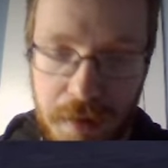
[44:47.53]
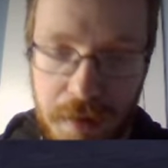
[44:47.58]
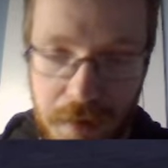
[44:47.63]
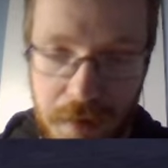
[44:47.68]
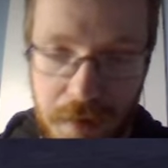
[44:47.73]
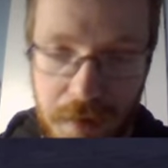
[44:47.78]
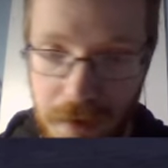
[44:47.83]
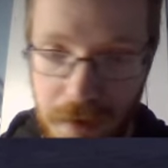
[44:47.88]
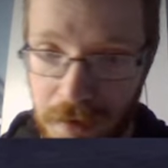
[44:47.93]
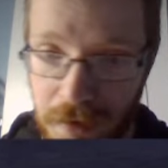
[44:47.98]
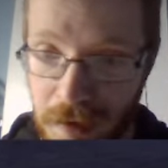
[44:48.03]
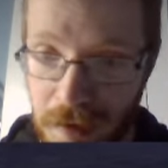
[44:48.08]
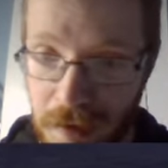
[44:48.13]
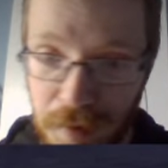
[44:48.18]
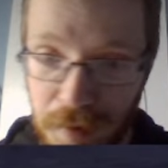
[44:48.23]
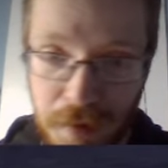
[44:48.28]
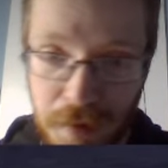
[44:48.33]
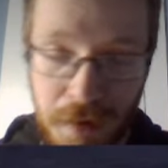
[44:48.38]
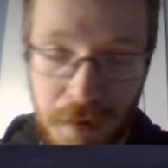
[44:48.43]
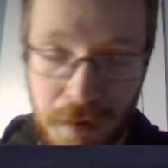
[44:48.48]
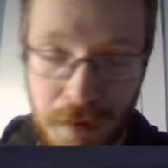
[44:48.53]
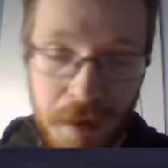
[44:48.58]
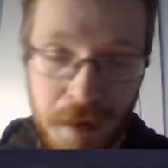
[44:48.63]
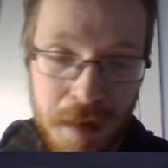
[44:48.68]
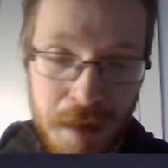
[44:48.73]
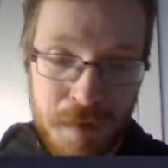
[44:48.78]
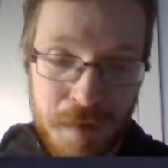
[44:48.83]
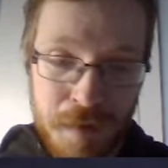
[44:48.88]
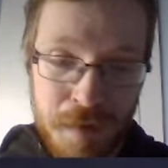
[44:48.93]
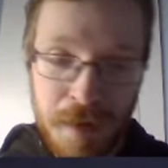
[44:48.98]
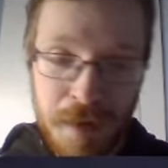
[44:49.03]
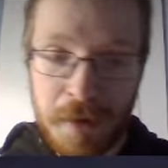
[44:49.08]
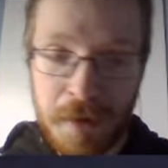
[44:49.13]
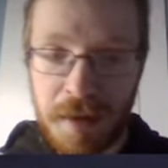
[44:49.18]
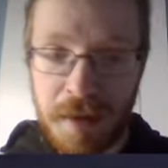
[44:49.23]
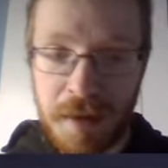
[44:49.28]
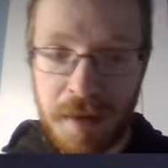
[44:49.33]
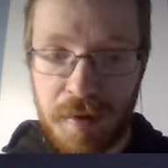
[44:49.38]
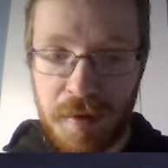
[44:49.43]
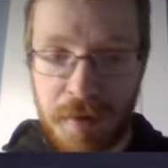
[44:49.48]
guess to end the video, I guess.
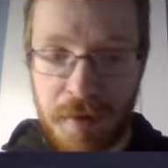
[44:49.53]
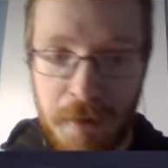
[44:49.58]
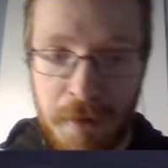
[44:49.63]
So,